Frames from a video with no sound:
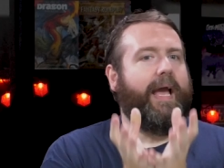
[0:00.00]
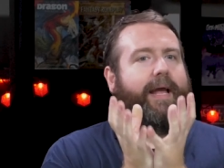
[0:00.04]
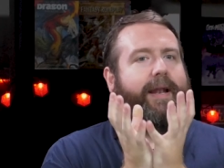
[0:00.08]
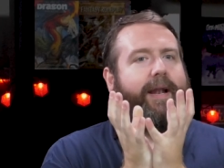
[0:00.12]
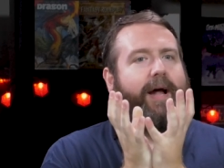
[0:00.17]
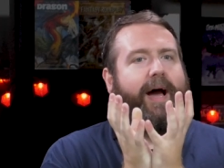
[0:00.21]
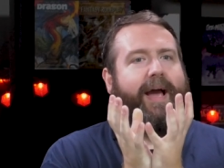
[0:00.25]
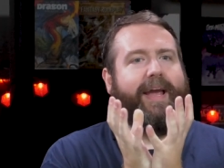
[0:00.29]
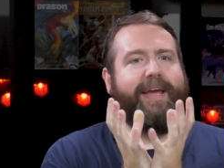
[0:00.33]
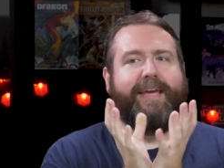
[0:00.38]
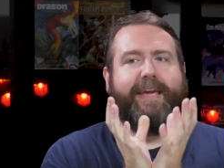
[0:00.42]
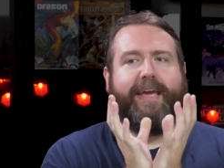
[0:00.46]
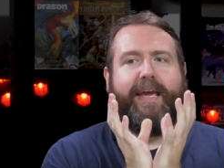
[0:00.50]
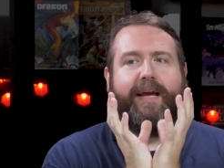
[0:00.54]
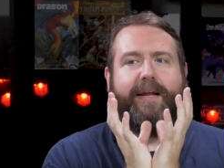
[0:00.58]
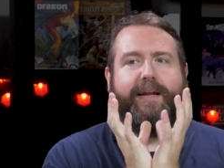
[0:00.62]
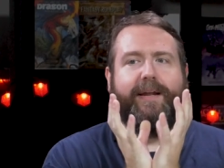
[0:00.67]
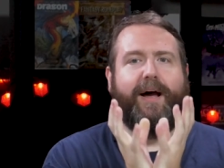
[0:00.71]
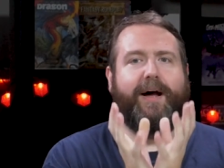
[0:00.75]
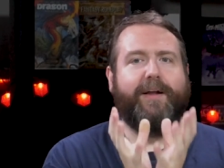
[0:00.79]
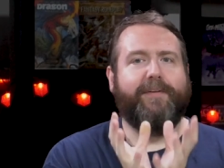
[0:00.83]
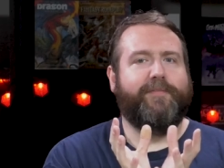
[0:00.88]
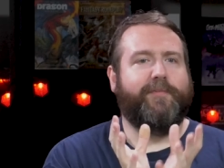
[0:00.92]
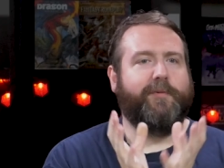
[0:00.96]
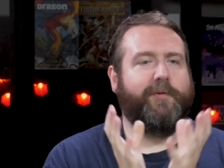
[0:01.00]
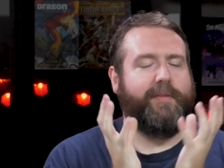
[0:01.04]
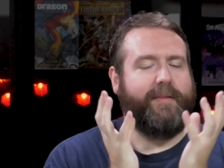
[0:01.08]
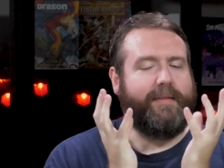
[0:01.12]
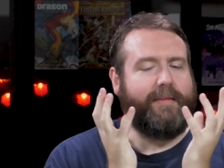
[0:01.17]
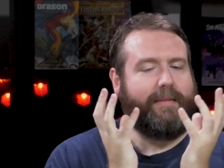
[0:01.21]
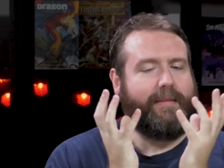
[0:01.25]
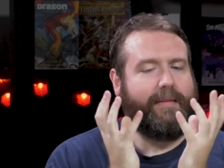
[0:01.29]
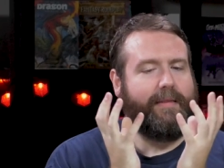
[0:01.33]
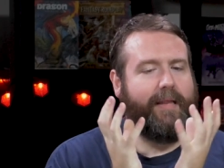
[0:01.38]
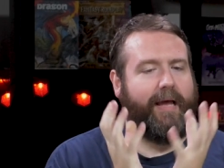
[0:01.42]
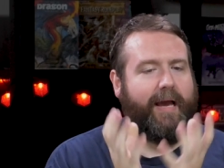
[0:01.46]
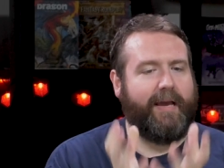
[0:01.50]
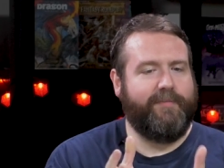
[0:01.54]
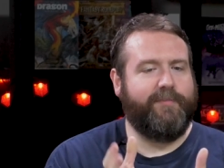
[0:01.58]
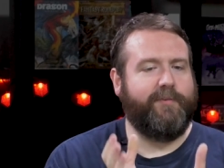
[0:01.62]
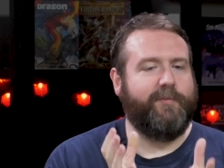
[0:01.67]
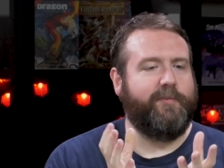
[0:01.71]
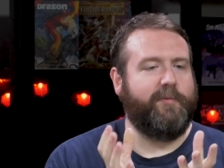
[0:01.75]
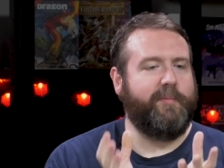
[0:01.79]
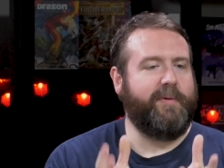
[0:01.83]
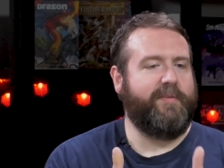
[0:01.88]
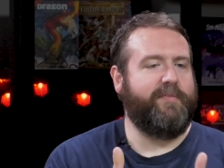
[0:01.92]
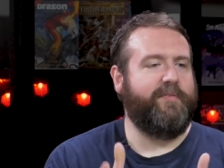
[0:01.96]
And I cannot for the life
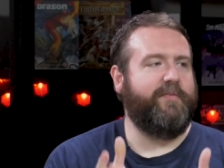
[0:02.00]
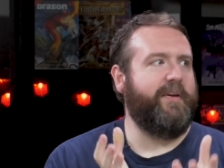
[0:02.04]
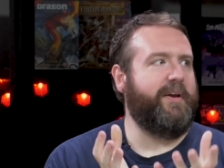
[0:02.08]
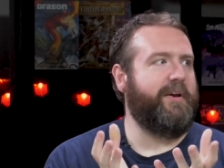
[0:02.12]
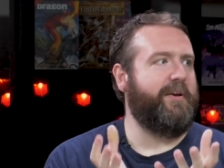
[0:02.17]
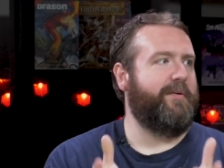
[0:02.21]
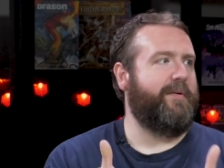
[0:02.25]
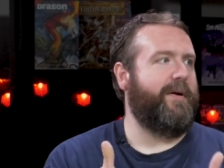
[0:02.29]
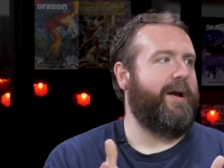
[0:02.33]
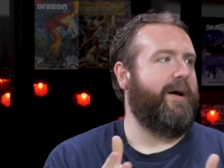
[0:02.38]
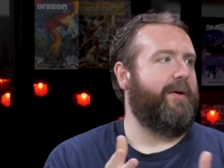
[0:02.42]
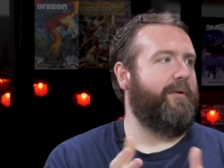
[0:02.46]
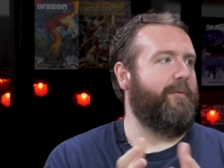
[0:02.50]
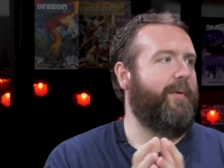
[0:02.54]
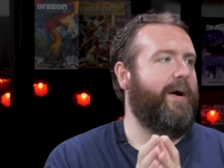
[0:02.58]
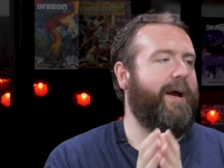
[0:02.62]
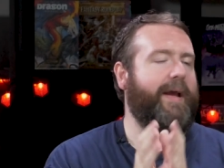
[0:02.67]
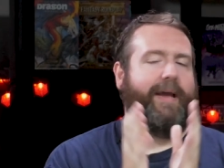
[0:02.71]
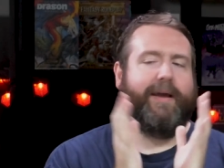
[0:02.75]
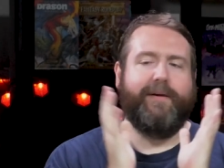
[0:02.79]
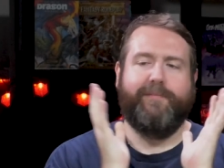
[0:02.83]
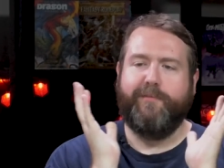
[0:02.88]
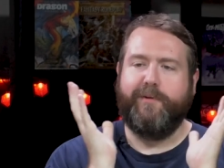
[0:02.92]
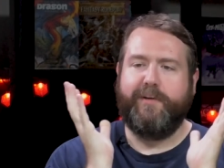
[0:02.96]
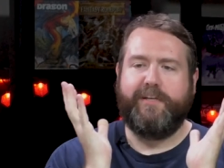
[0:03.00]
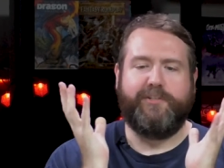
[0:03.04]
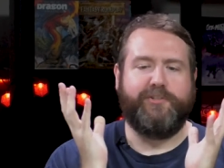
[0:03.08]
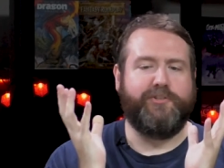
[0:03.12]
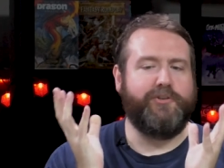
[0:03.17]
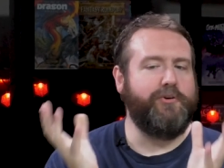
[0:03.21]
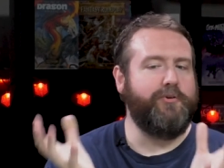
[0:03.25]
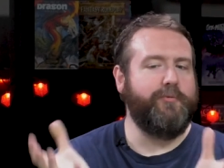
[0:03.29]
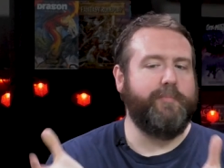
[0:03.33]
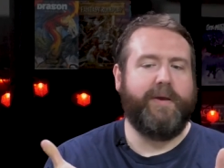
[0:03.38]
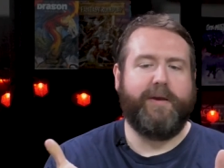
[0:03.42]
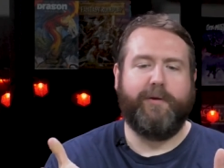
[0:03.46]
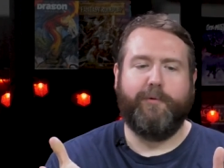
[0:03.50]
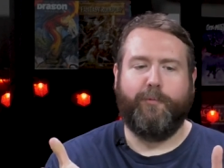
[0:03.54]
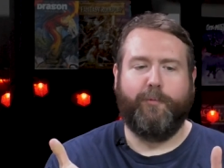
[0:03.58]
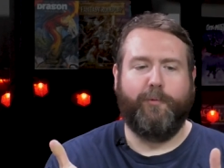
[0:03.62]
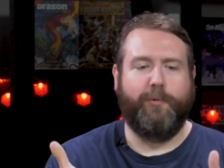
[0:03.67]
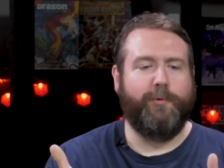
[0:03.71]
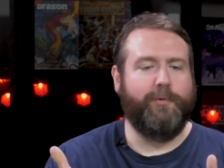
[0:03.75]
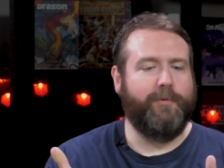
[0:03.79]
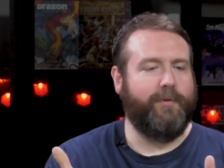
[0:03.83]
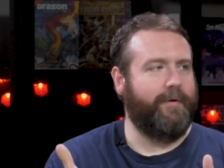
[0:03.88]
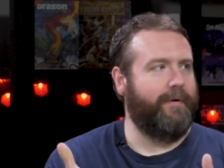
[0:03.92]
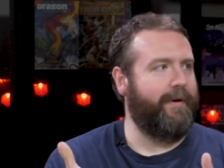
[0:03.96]
of me figure out why every two-bit
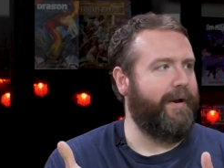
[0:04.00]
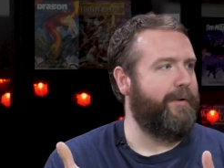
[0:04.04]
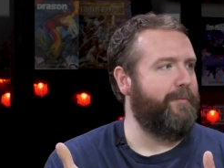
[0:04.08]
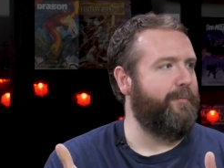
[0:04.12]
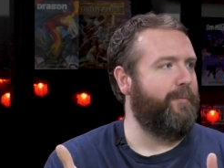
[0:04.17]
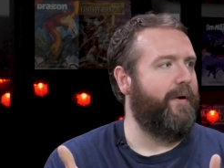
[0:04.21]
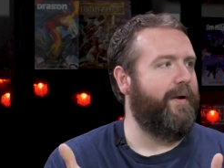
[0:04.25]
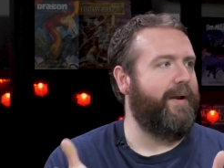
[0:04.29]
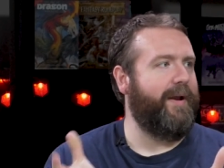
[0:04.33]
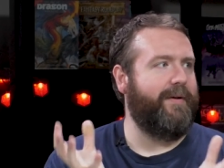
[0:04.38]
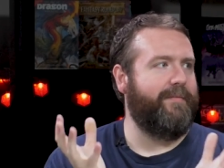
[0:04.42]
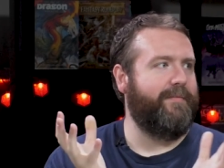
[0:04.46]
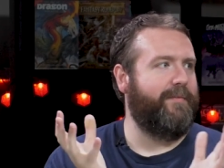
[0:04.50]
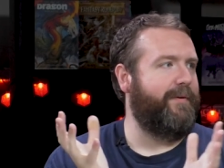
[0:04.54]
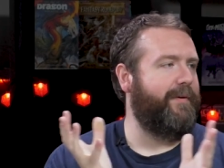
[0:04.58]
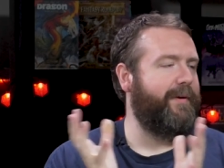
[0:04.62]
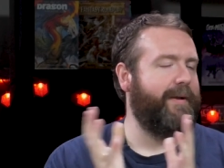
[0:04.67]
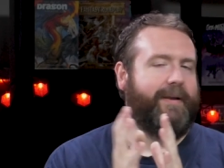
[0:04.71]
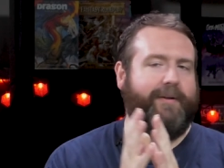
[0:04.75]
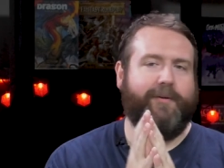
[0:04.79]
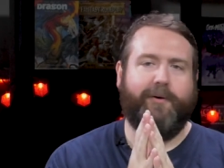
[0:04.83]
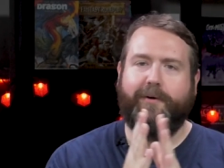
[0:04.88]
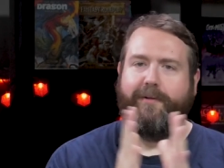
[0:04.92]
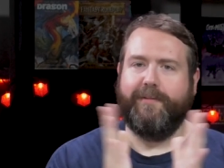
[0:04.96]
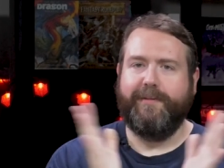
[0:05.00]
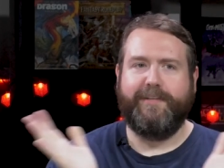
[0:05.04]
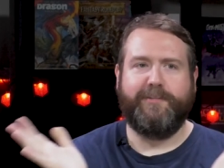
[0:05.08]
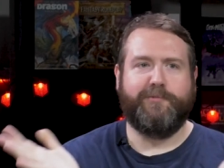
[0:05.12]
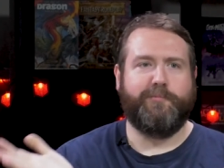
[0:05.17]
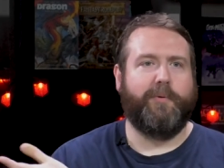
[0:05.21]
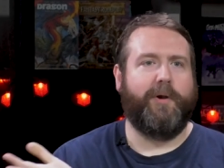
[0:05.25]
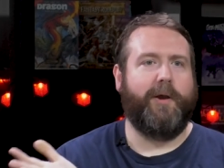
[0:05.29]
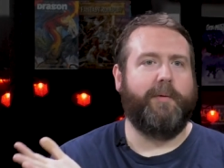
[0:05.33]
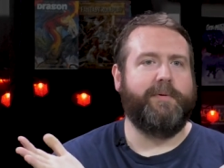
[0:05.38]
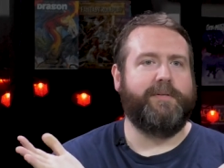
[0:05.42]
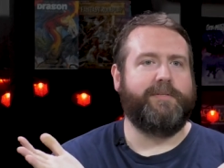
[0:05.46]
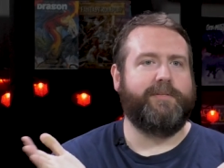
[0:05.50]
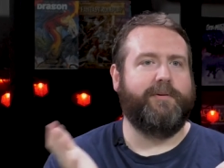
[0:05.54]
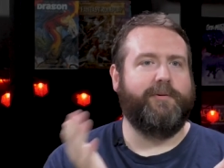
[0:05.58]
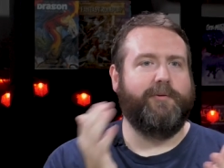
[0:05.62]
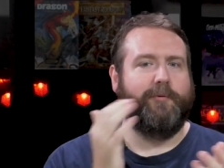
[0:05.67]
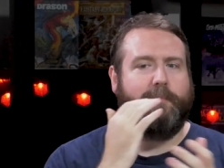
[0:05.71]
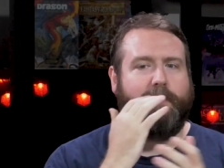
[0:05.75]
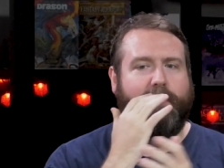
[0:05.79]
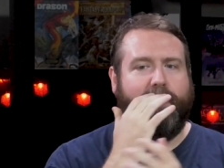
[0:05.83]
ruler and whatever and all these primaterial